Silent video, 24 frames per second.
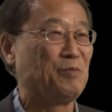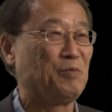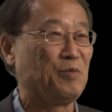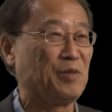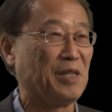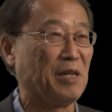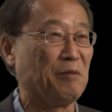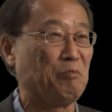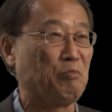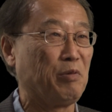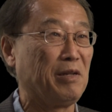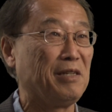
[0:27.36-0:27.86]

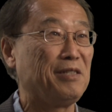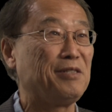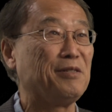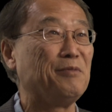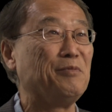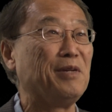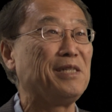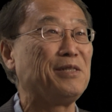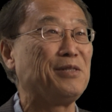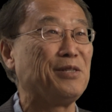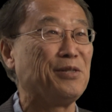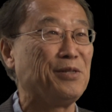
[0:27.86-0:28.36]
Yeah, pleased to
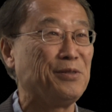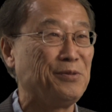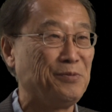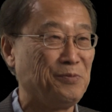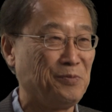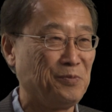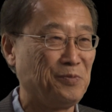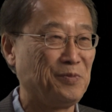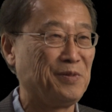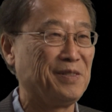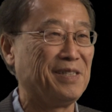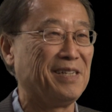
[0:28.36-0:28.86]
meet you
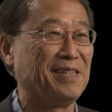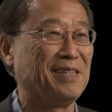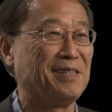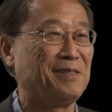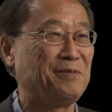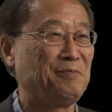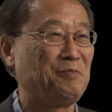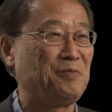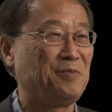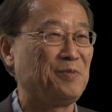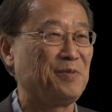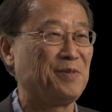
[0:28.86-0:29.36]

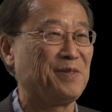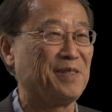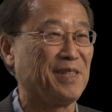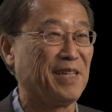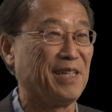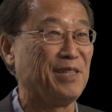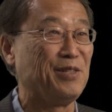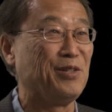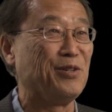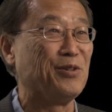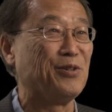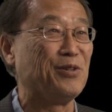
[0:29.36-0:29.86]

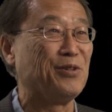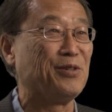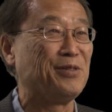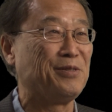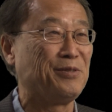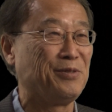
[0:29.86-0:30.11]
in your